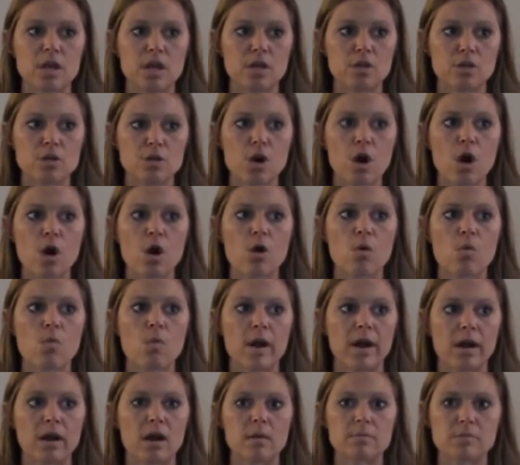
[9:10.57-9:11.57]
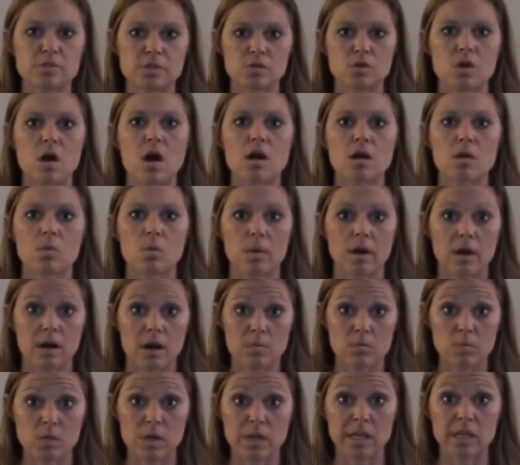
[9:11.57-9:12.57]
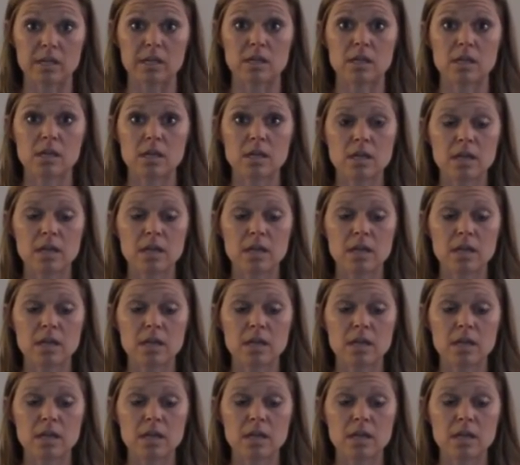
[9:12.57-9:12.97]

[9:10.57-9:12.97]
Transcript: and know where I'm strong and where I'm weak.